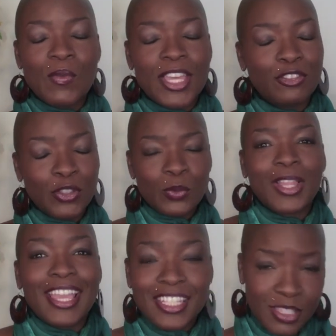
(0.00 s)
if you
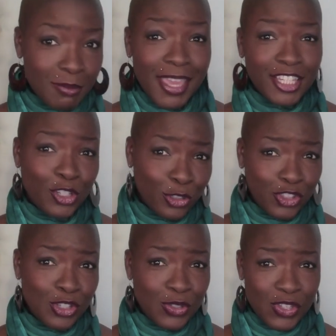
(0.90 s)
like to make your
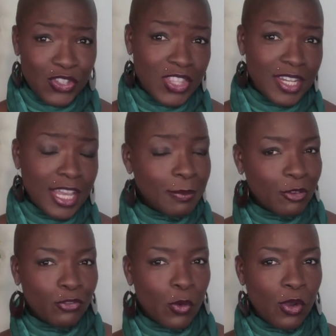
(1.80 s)
juices the night
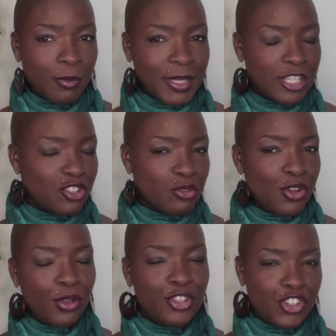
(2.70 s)
before because you
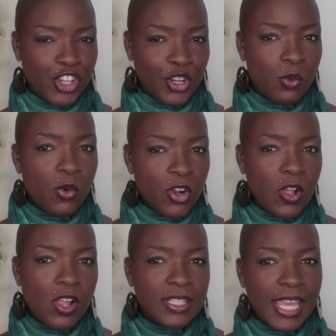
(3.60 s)
know that you're going to work
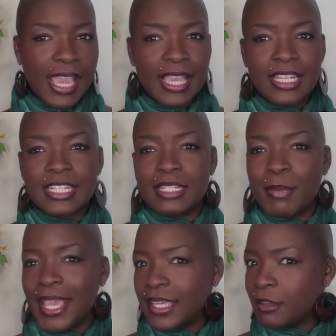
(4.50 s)
all day and
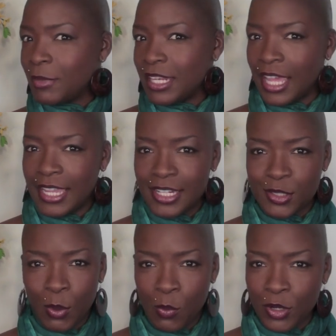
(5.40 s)
making them at night is
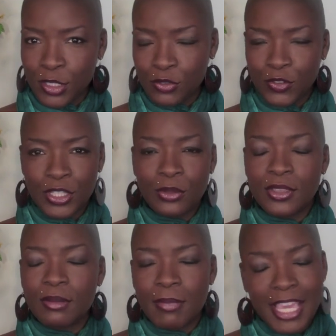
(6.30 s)
what works for you,
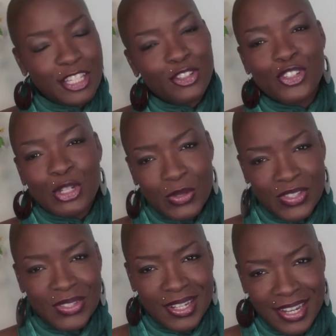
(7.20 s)
then make your
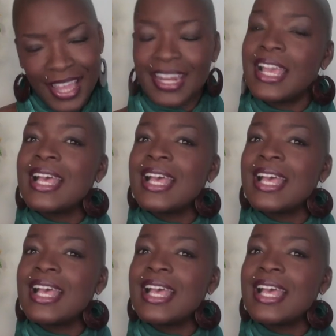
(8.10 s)
juices at night.